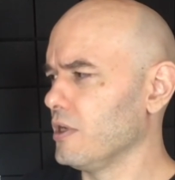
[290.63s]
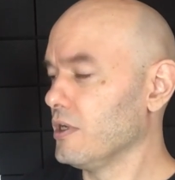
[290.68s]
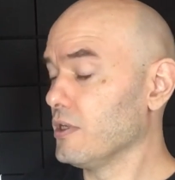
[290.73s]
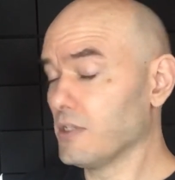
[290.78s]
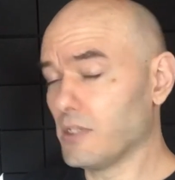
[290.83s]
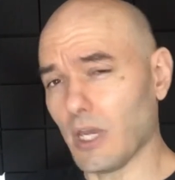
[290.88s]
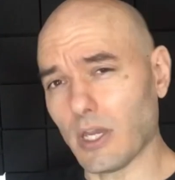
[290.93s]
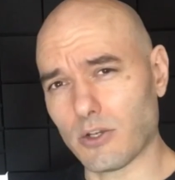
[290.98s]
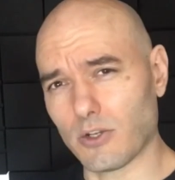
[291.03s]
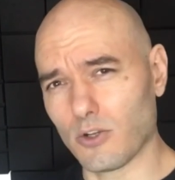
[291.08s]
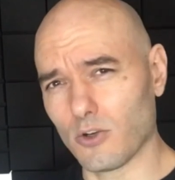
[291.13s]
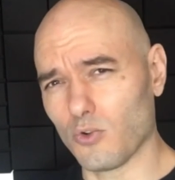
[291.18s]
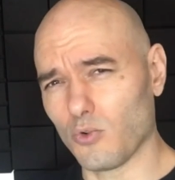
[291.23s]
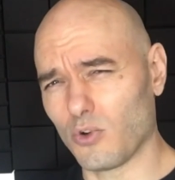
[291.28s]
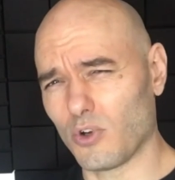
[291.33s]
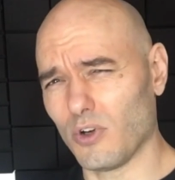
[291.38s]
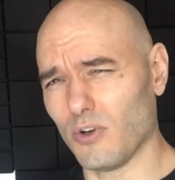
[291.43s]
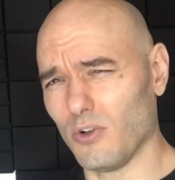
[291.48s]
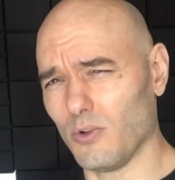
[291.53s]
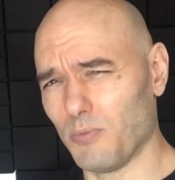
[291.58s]

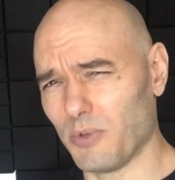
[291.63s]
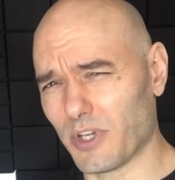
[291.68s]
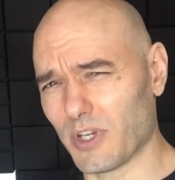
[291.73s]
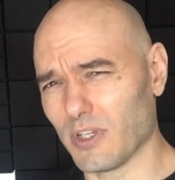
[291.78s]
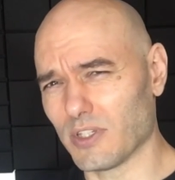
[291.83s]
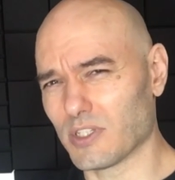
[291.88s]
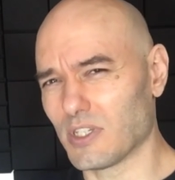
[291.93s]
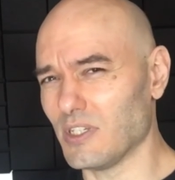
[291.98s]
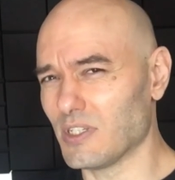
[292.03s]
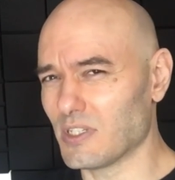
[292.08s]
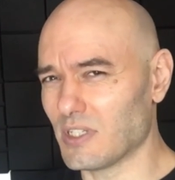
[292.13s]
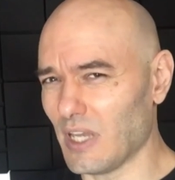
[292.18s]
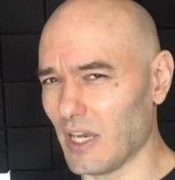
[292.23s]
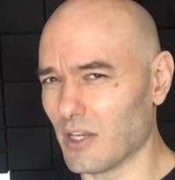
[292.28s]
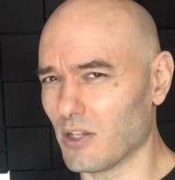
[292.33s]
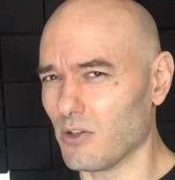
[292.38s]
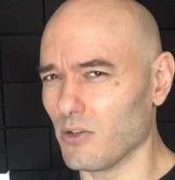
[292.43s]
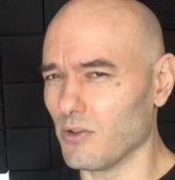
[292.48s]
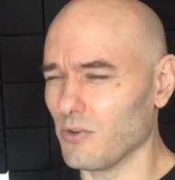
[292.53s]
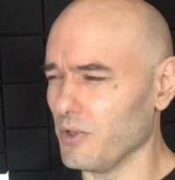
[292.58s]
Technical because he's
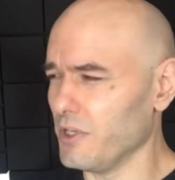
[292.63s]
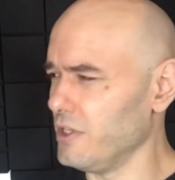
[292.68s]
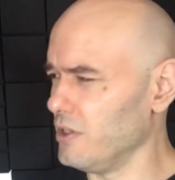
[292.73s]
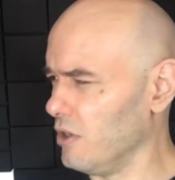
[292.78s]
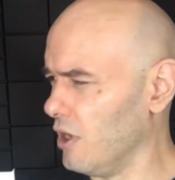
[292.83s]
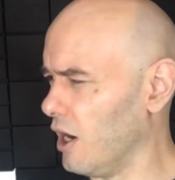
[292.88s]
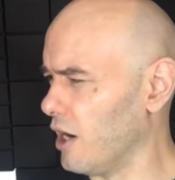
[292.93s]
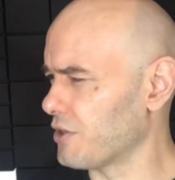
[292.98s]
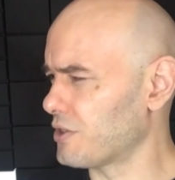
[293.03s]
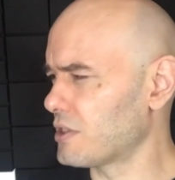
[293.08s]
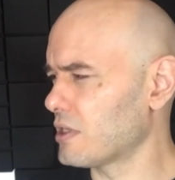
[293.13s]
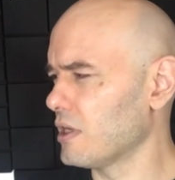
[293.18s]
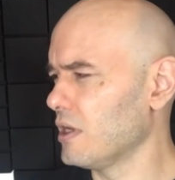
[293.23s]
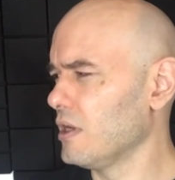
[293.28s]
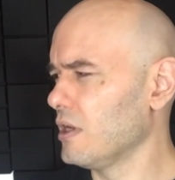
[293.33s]
technically not